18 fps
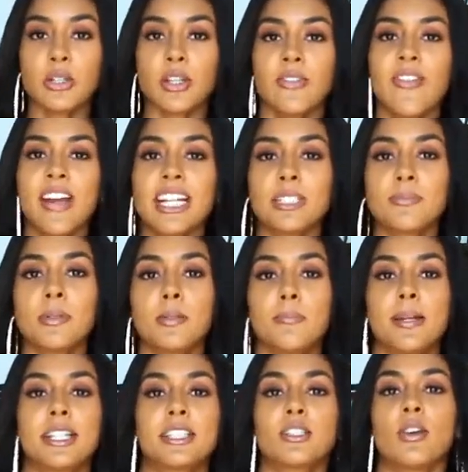So the
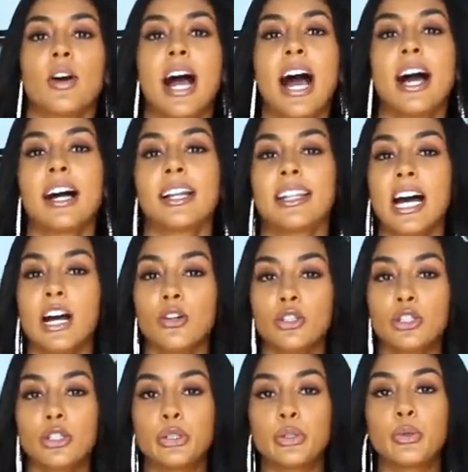Facebook Pixel
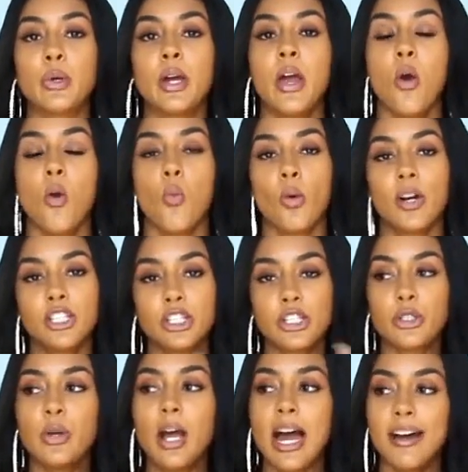allows you,
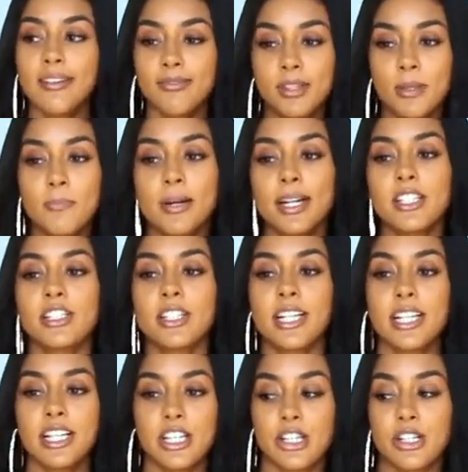once you have the
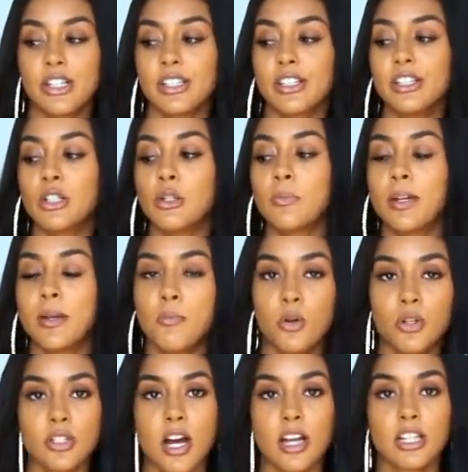budget and you're a little
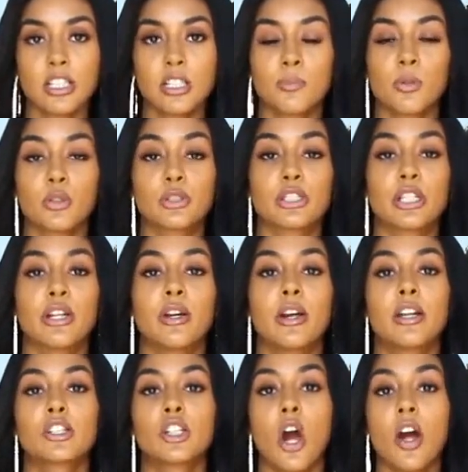bit more knowledgeable, to
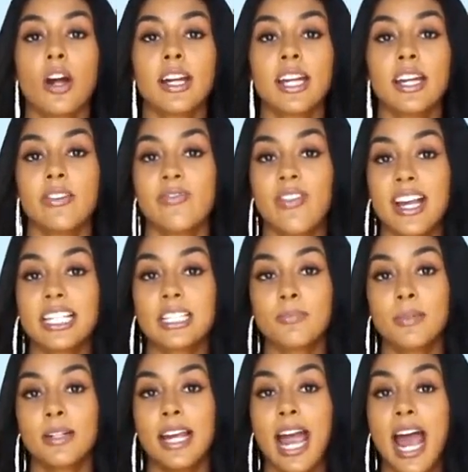target
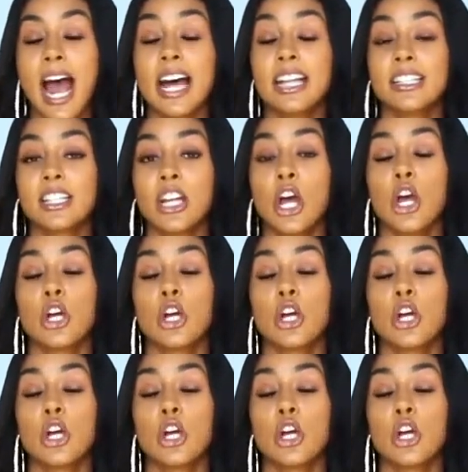Facebook ads